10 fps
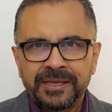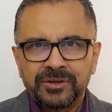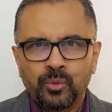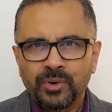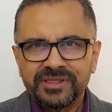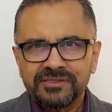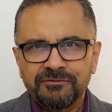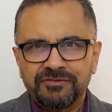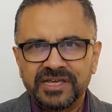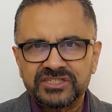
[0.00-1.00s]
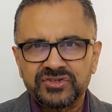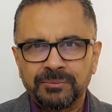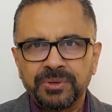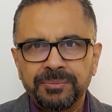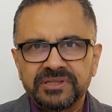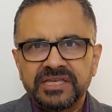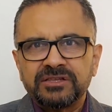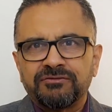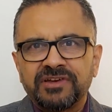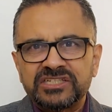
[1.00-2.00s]
Now, what is the flesh? Some people think
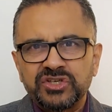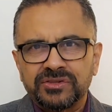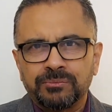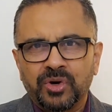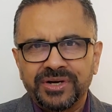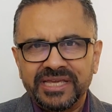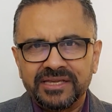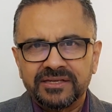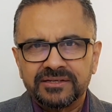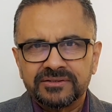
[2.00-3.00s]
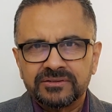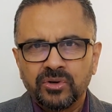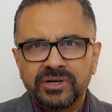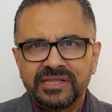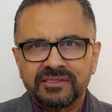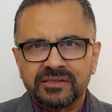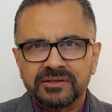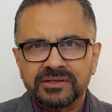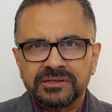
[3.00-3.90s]
the flesh is the body. No, it isn't.